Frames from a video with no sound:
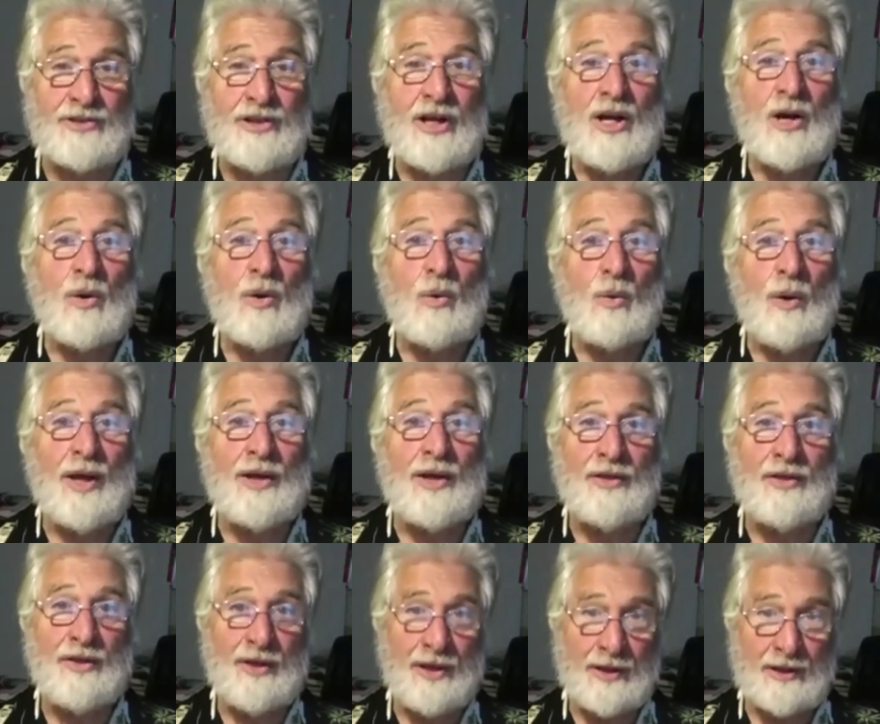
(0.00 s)
with
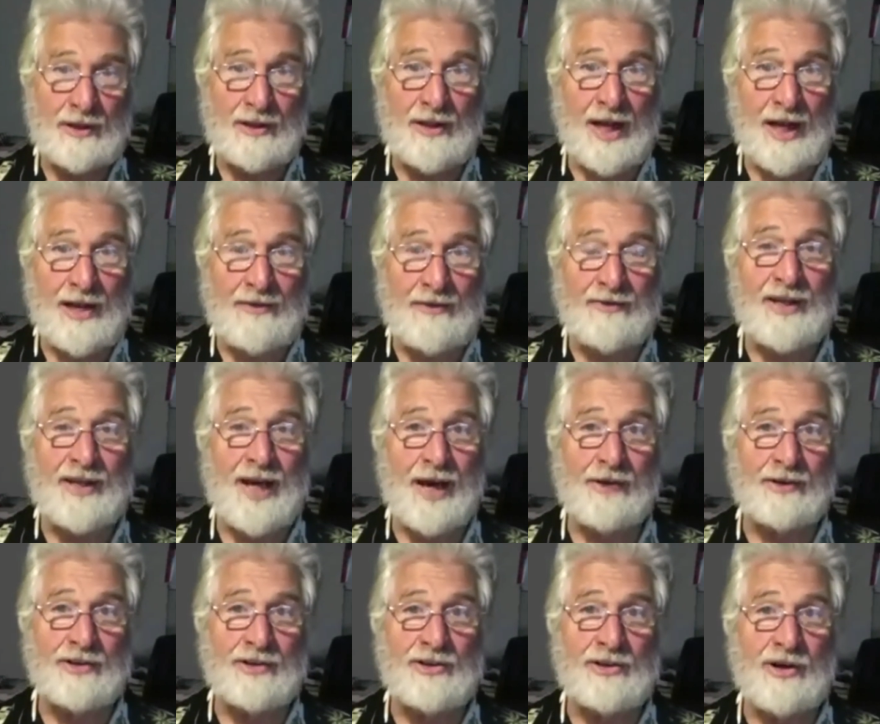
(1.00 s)
life and how it's
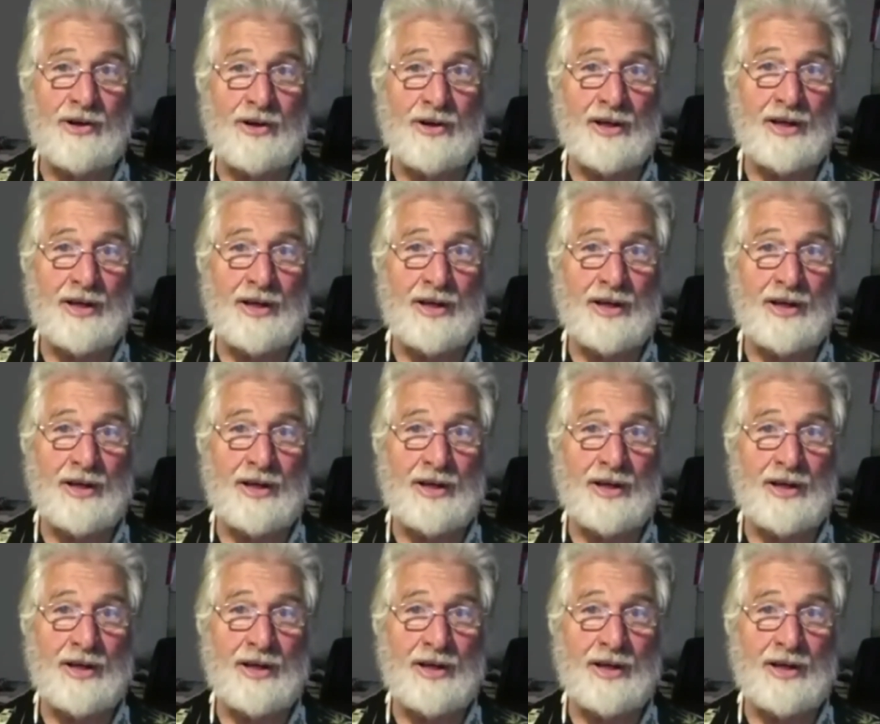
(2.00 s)
going.